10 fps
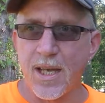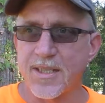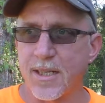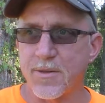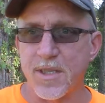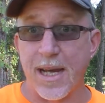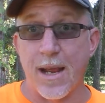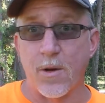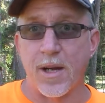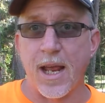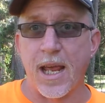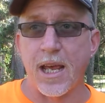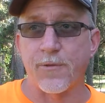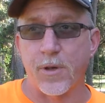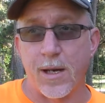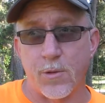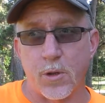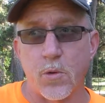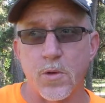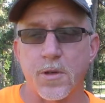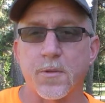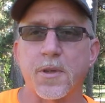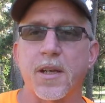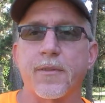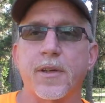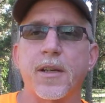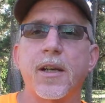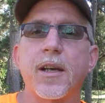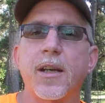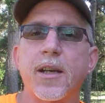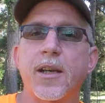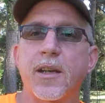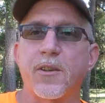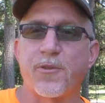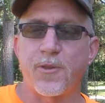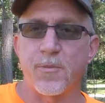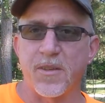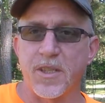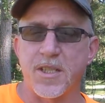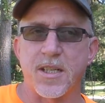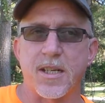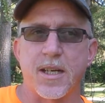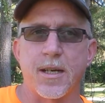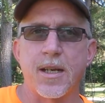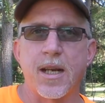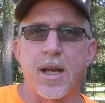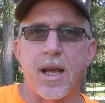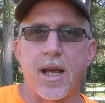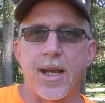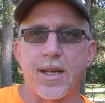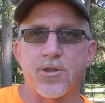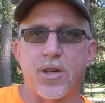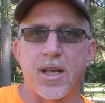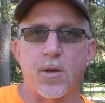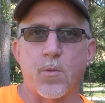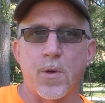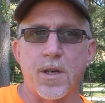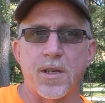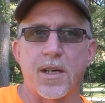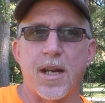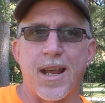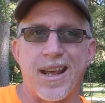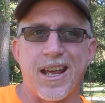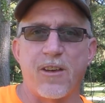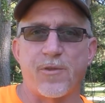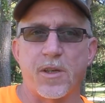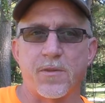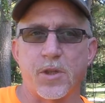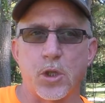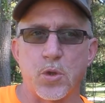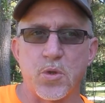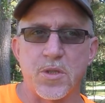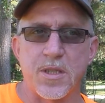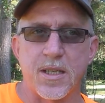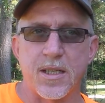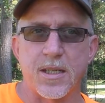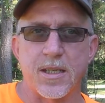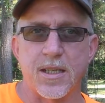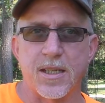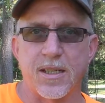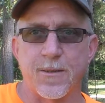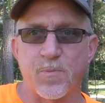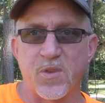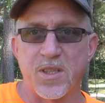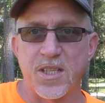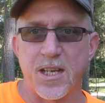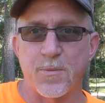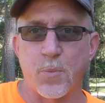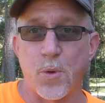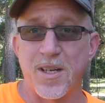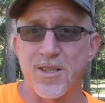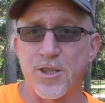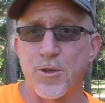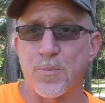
I said it was an hour and a half or hour and a quarter or whatever uh, from Livingston here. I, I drank one and a half of those, uh, uh, the 10.2%